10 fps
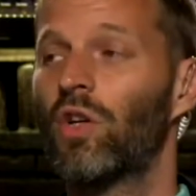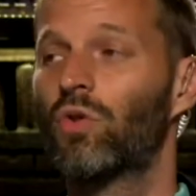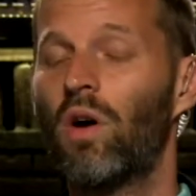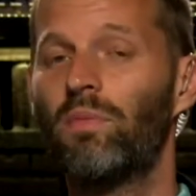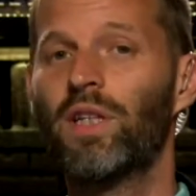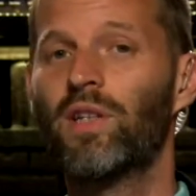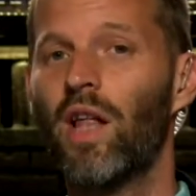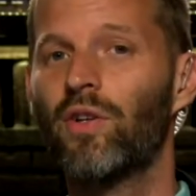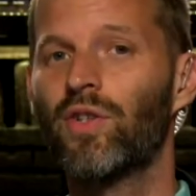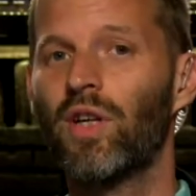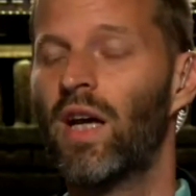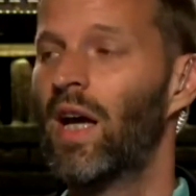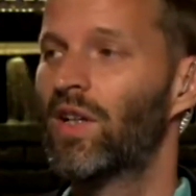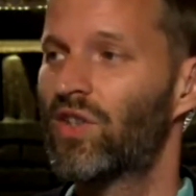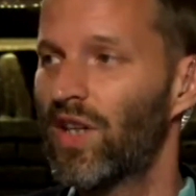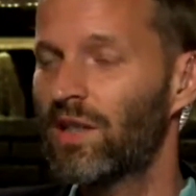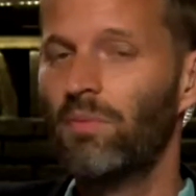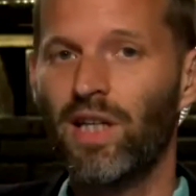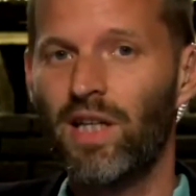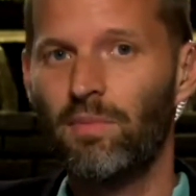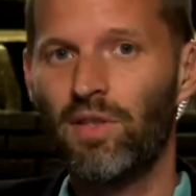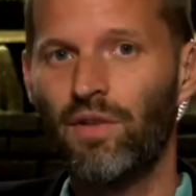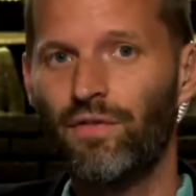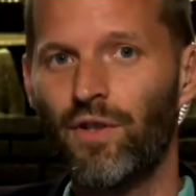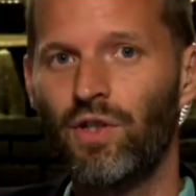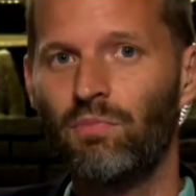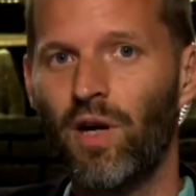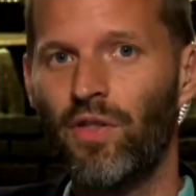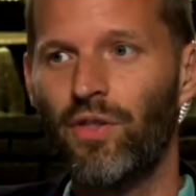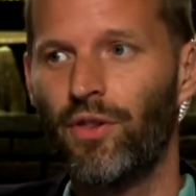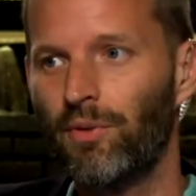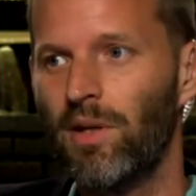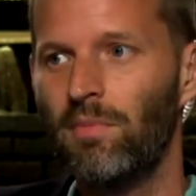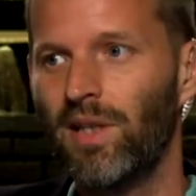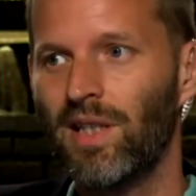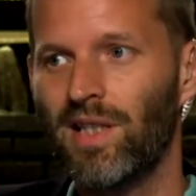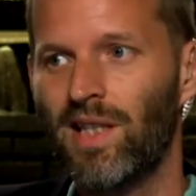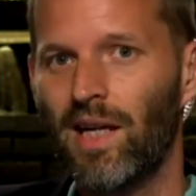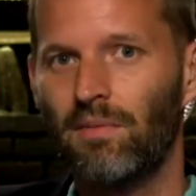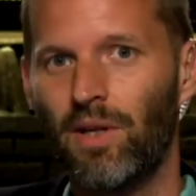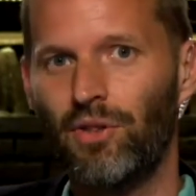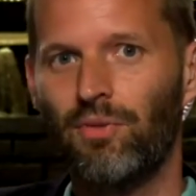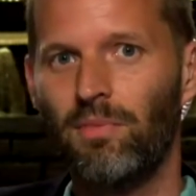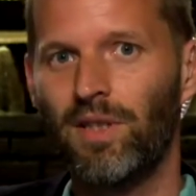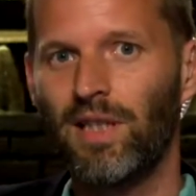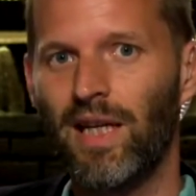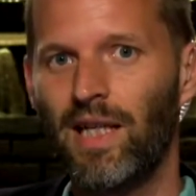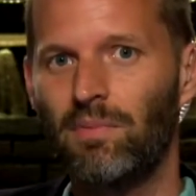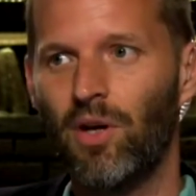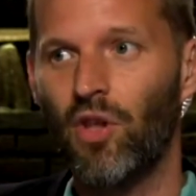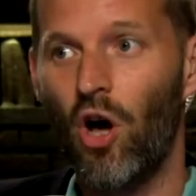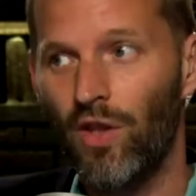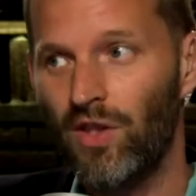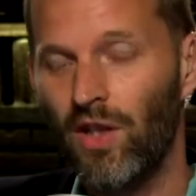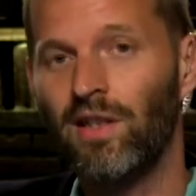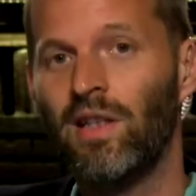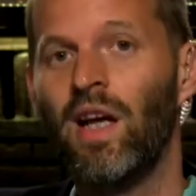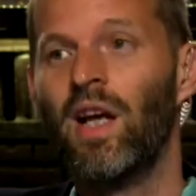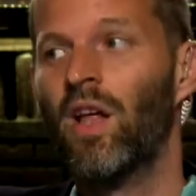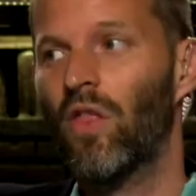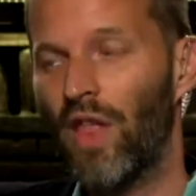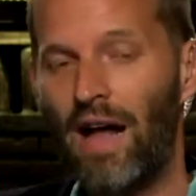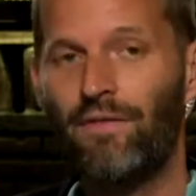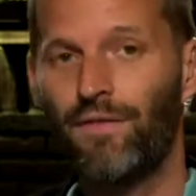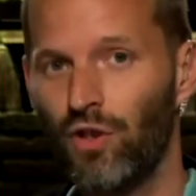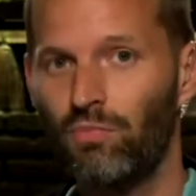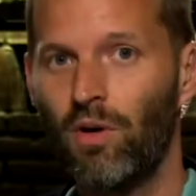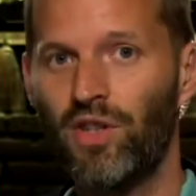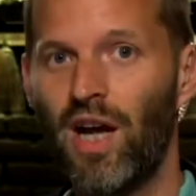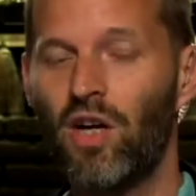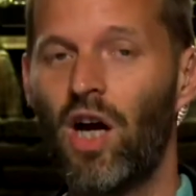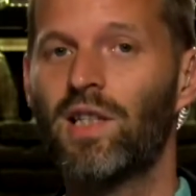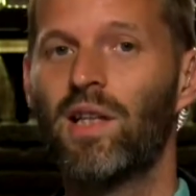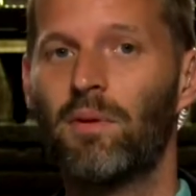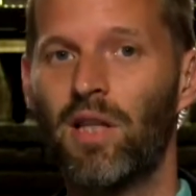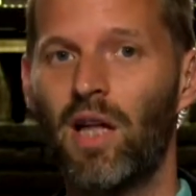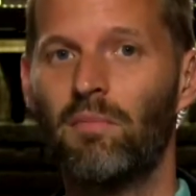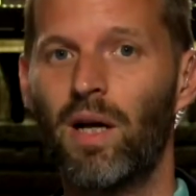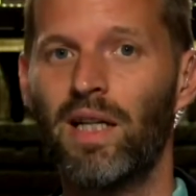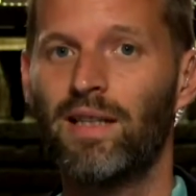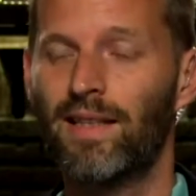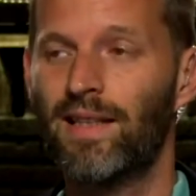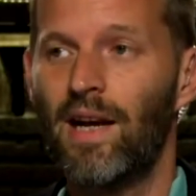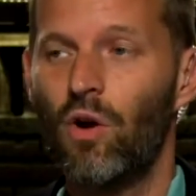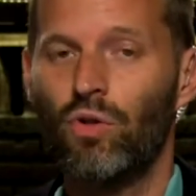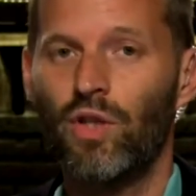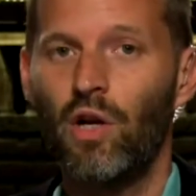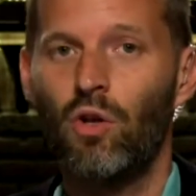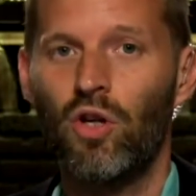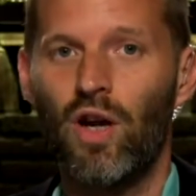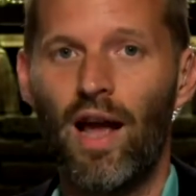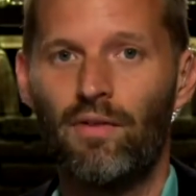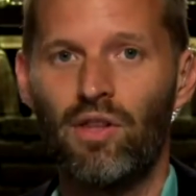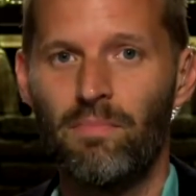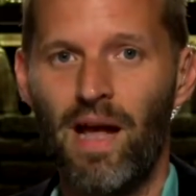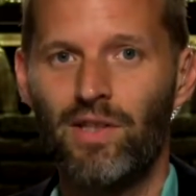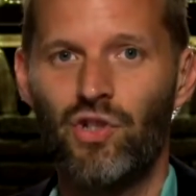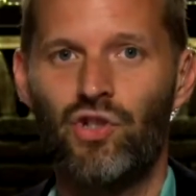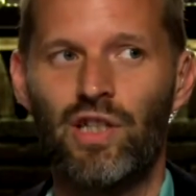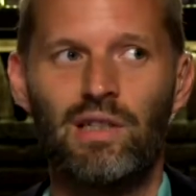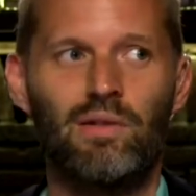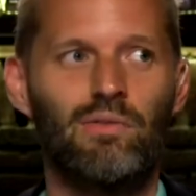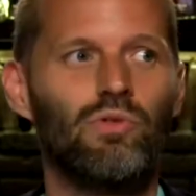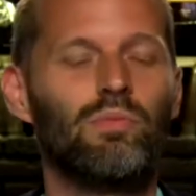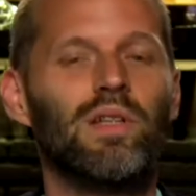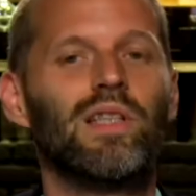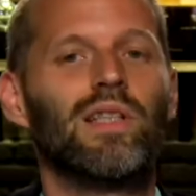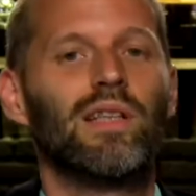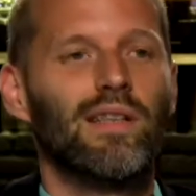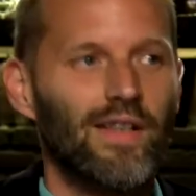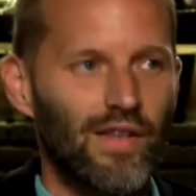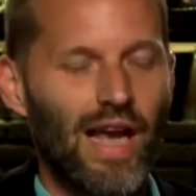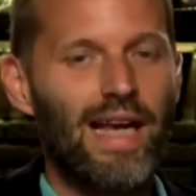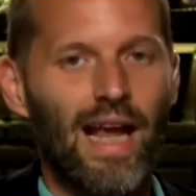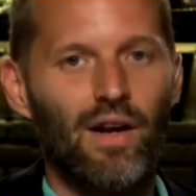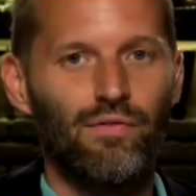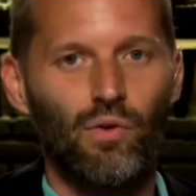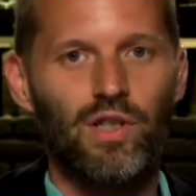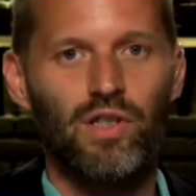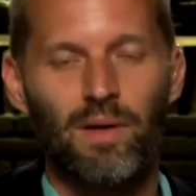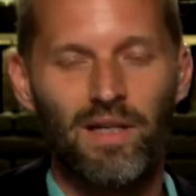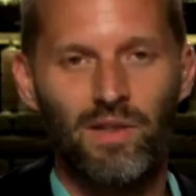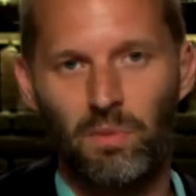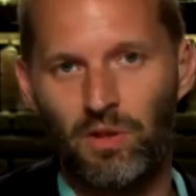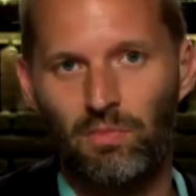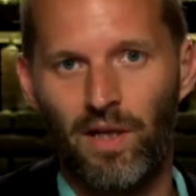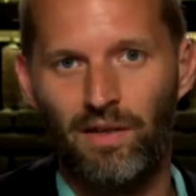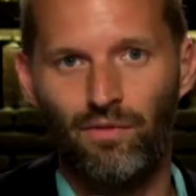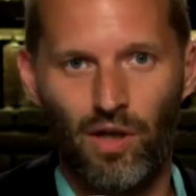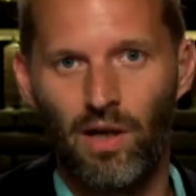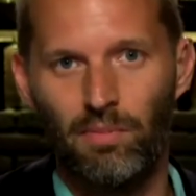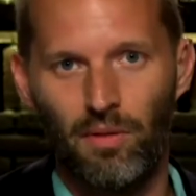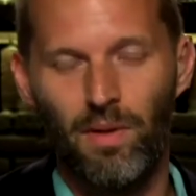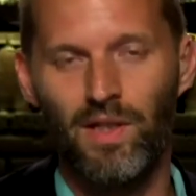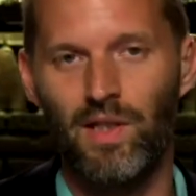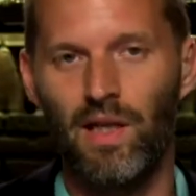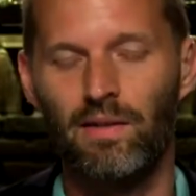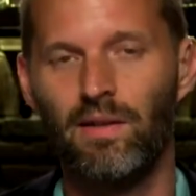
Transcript: 12 million dollars six million comes in the first month, three million the second month, three million the next month. All of a sudden, that first month now costs them a lot of money that they don't they no longer have on the balance sheet, which means that they can't afford to spend as much money for a couple of months yet.